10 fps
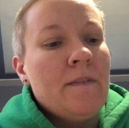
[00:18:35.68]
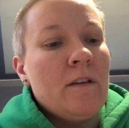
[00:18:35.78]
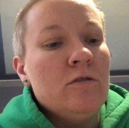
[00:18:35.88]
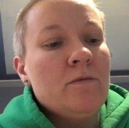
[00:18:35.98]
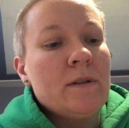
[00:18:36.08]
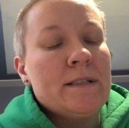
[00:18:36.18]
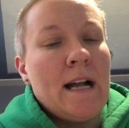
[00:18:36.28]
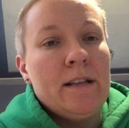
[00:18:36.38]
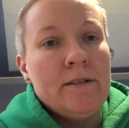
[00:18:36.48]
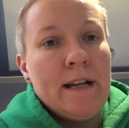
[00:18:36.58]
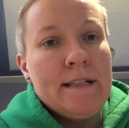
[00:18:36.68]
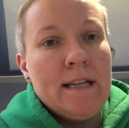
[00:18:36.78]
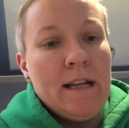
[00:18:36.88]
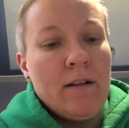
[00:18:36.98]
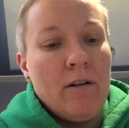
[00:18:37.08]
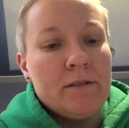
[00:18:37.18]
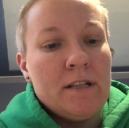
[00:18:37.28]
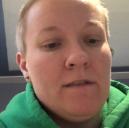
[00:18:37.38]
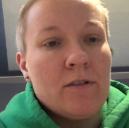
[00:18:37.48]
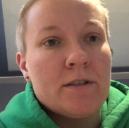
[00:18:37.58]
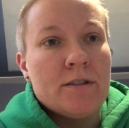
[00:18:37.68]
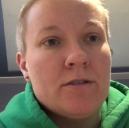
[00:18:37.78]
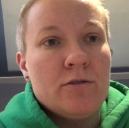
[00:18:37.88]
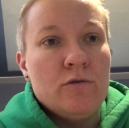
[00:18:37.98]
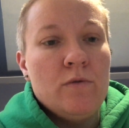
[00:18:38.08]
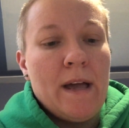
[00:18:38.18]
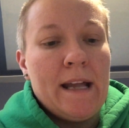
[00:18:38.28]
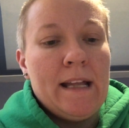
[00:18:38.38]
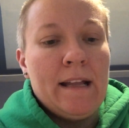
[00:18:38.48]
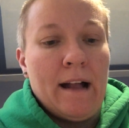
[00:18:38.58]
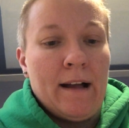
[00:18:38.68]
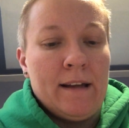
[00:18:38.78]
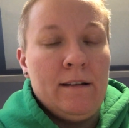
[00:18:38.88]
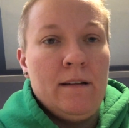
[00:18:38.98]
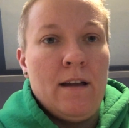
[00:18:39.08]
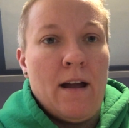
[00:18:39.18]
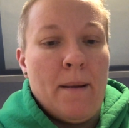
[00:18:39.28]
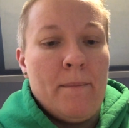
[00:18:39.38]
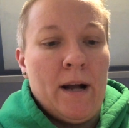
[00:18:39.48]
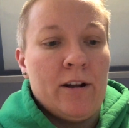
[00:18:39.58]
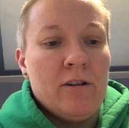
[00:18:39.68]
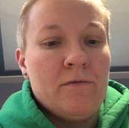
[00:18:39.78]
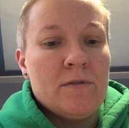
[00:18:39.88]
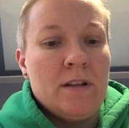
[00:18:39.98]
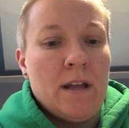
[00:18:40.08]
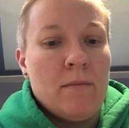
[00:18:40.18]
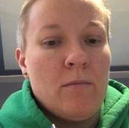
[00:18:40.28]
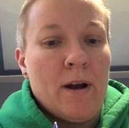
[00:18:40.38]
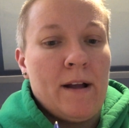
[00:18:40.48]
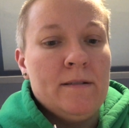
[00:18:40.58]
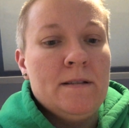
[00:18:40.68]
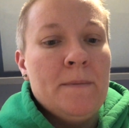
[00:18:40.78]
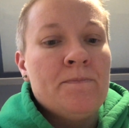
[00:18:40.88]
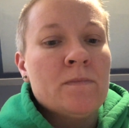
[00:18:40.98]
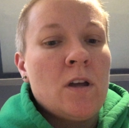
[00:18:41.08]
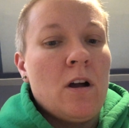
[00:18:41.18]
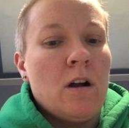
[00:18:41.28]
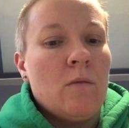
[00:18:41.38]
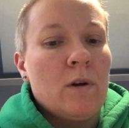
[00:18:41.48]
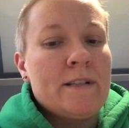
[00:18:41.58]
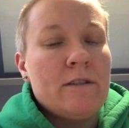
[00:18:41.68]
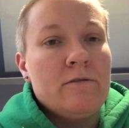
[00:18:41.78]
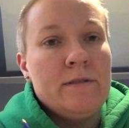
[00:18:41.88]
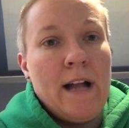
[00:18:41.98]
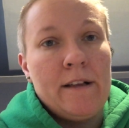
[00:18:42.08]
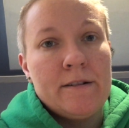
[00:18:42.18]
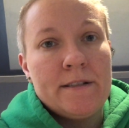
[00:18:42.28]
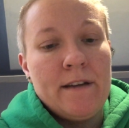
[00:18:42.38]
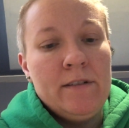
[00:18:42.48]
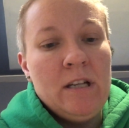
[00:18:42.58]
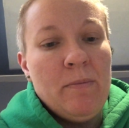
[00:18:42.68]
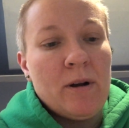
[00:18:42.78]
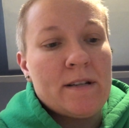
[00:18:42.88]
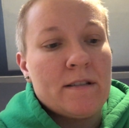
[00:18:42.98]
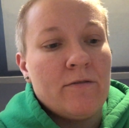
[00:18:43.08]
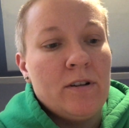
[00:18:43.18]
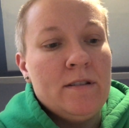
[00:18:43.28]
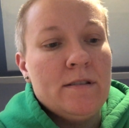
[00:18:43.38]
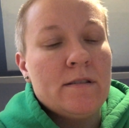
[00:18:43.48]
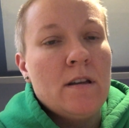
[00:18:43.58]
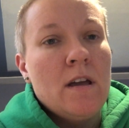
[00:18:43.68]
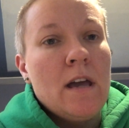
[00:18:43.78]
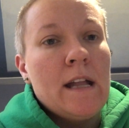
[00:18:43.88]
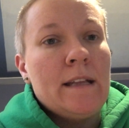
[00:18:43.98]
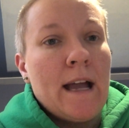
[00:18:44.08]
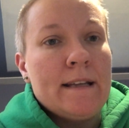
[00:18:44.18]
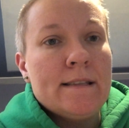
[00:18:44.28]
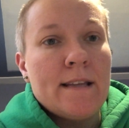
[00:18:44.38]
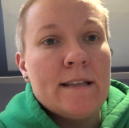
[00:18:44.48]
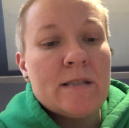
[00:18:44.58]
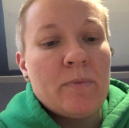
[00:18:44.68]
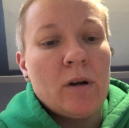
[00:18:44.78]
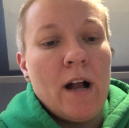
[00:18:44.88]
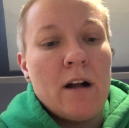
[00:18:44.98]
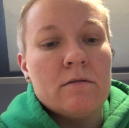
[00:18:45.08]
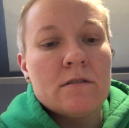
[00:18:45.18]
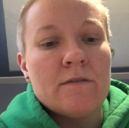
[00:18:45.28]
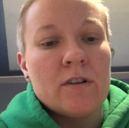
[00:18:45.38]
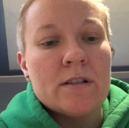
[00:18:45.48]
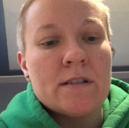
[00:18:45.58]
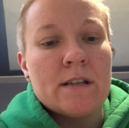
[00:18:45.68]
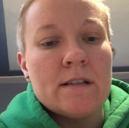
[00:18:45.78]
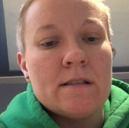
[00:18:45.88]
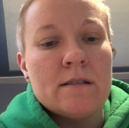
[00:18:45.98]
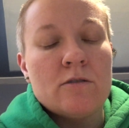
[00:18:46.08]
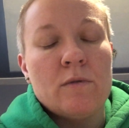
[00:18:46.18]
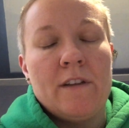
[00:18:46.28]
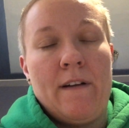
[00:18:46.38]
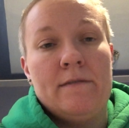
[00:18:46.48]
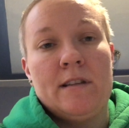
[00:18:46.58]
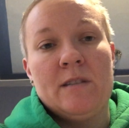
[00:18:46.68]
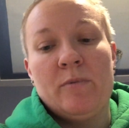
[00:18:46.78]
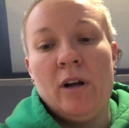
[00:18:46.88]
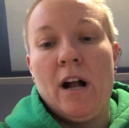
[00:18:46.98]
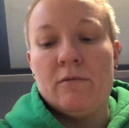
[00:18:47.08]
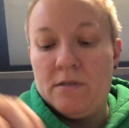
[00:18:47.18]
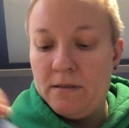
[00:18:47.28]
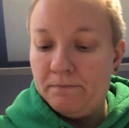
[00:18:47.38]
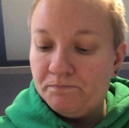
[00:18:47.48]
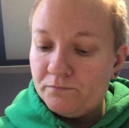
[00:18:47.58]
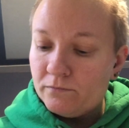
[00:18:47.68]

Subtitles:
Those were $1.19 at Aldi versus $2.89 at Meijer for the name brand. Worked out to $1.70 price difference. 9 cents per ounce versus 25 cents per ounce.